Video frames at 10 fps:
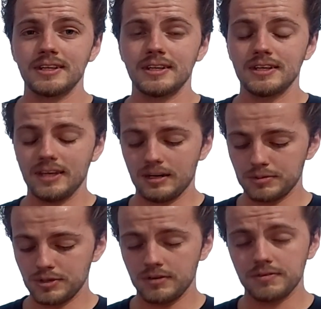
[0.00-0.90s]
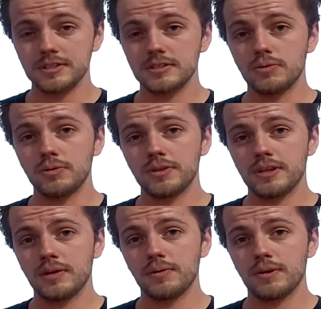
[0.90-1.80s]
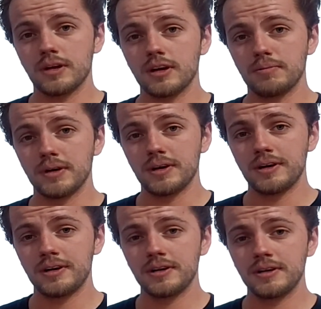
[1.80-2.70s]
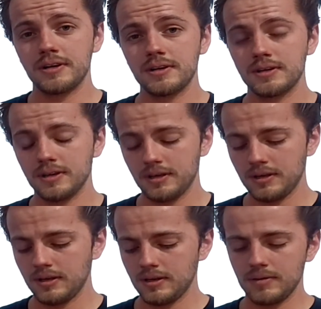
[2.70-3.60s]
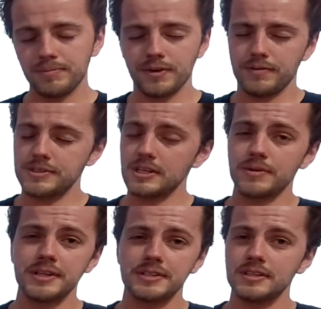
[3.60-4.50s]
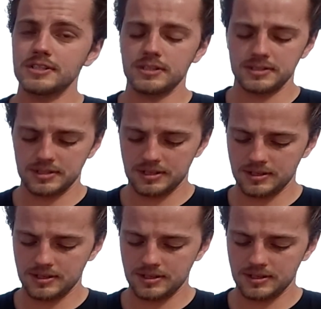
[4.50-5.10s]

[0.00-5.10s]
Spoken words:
And I'm sure if I stuck with it, I would have gotten better. But for some reason, it's just